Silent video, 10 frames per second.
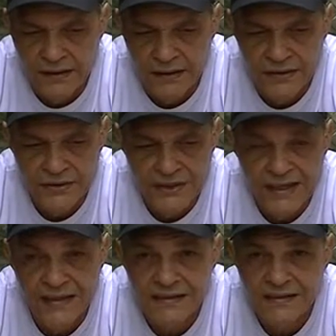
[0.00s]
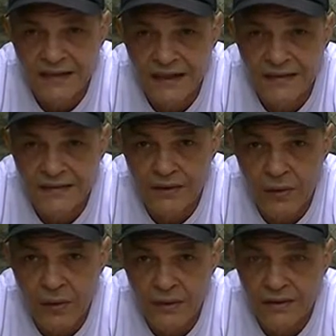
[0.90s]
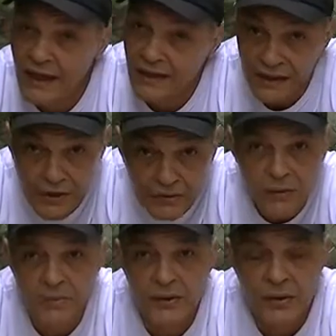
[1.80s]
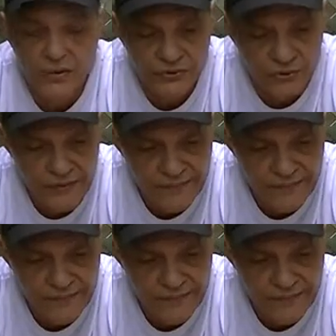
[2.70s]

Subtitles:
In the United States, the quality, and Europe also.